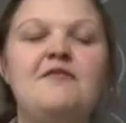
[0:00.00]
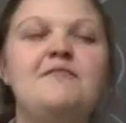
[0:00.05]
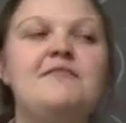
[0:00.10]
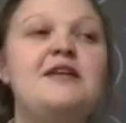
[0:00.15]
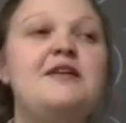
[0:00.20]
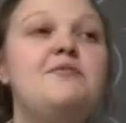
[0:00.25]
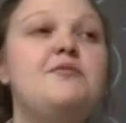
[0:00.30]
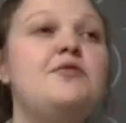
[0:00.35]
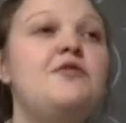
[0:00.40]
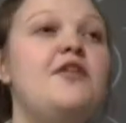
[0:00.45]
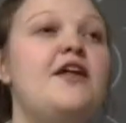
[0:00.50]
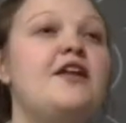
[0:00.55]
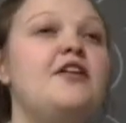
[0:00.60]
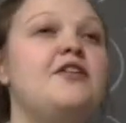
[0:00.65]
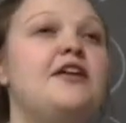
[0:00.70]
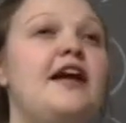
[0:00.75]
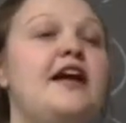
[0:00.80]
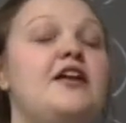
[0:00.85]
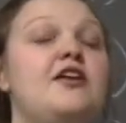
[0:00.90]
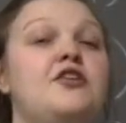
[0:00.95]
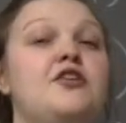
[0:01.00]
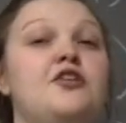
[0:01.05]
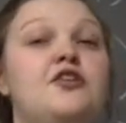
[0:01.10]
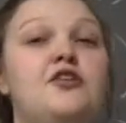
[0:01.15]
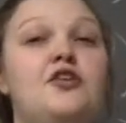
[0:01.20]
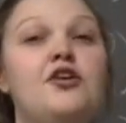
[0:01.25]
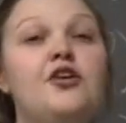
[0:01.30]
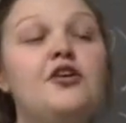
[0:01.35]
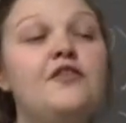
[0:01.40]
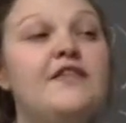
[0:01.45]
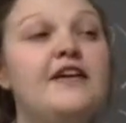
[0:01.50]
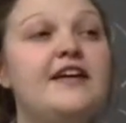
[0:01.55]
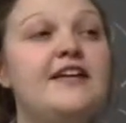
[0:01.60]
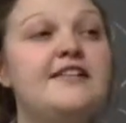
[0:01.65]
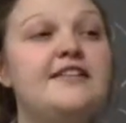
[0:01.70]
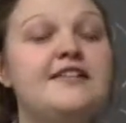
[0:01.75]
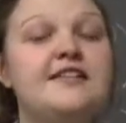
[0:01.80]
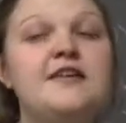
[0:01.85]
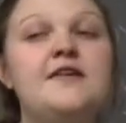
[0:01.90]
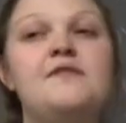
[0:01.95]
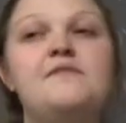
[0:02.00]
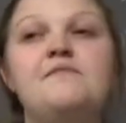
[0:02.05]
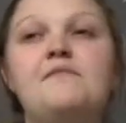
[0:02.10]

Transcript: People that are getting nervous